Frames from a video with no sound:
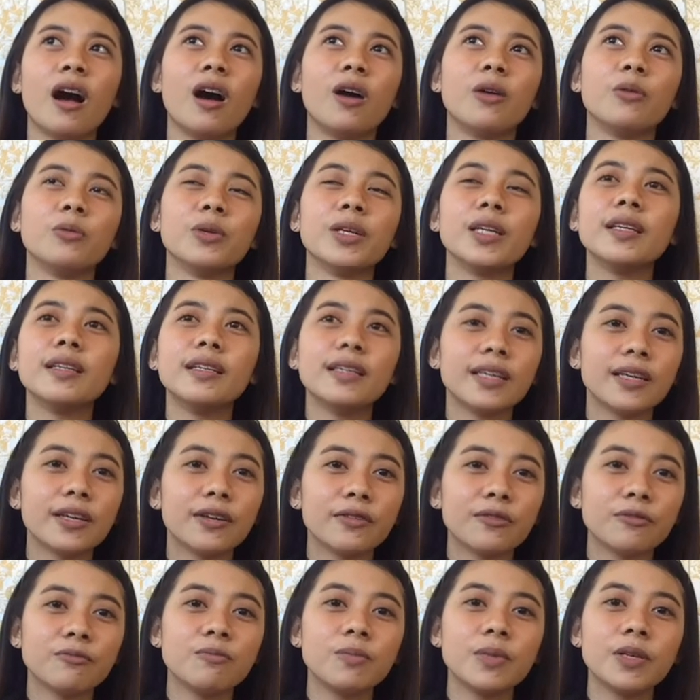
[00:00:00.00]
he
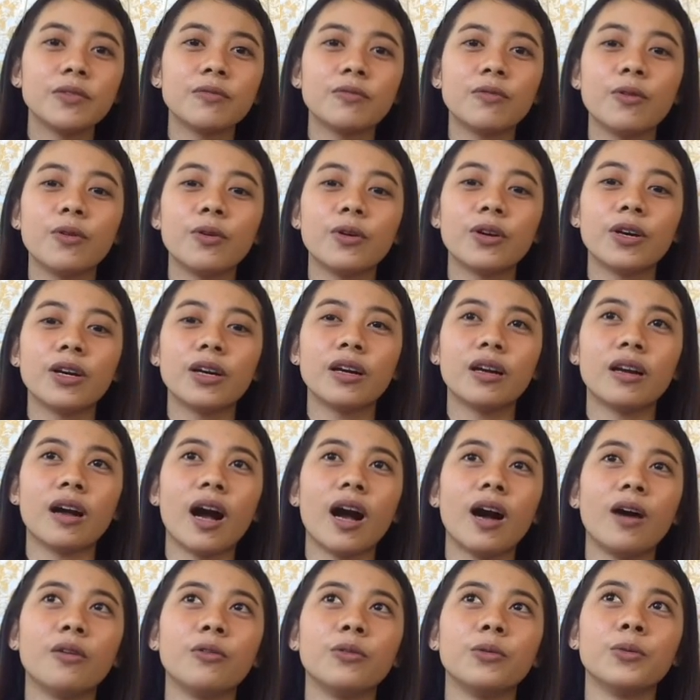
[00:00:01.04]
lived before,
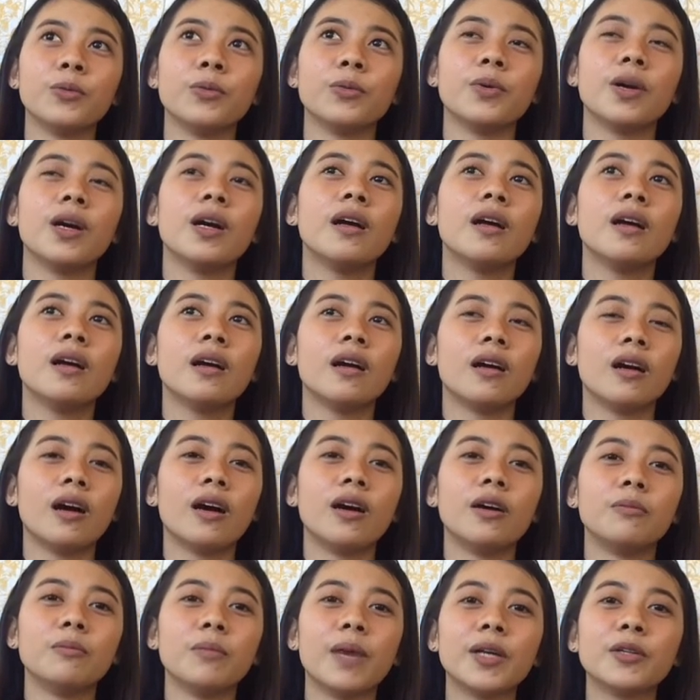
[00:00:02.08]
how
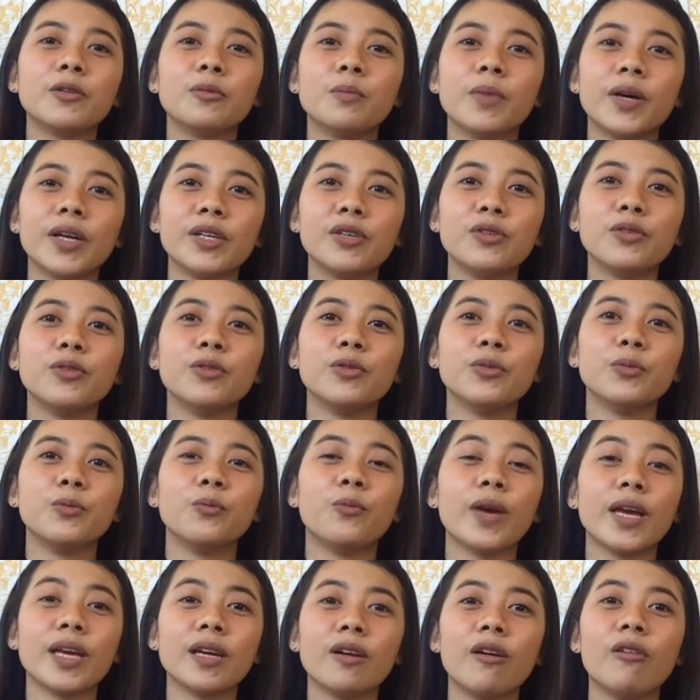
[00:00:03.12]
ano ba yung
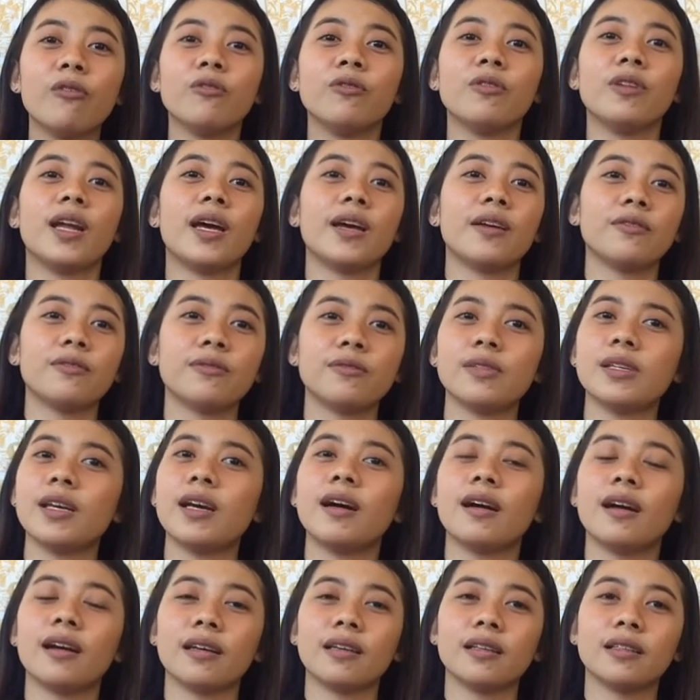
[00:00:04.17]
way of life
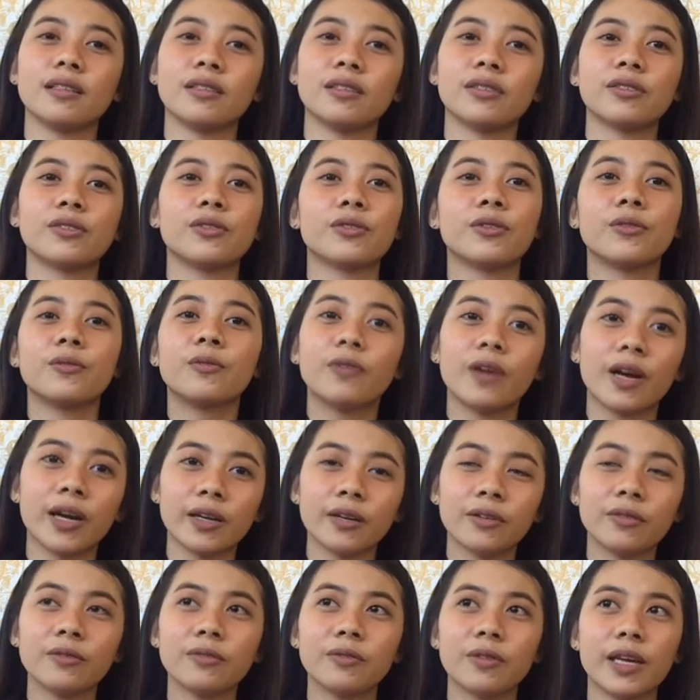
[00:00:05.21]
niya and
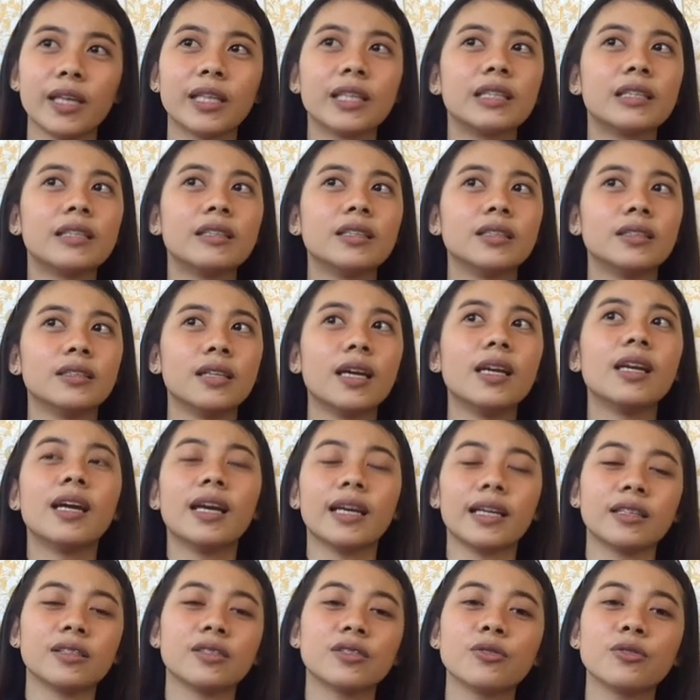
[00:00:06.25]
survive and the like.